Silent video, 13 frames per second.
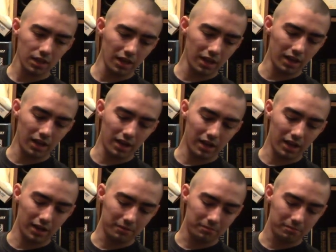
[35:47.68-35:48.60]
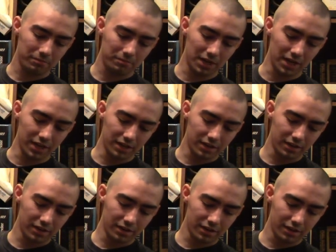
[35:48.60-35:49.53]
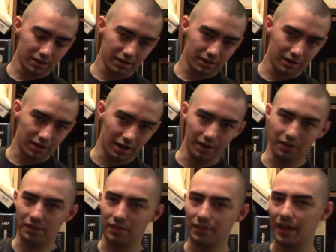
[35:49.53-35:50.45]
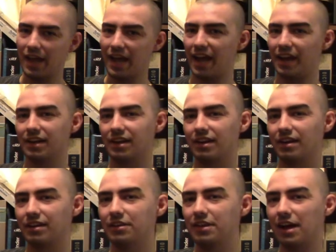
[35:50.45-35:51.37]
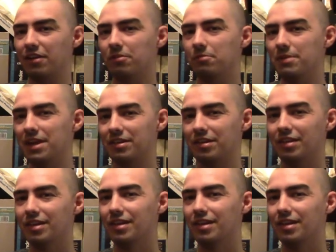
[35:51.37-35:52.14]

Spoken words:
But, other than that, you gotta admit,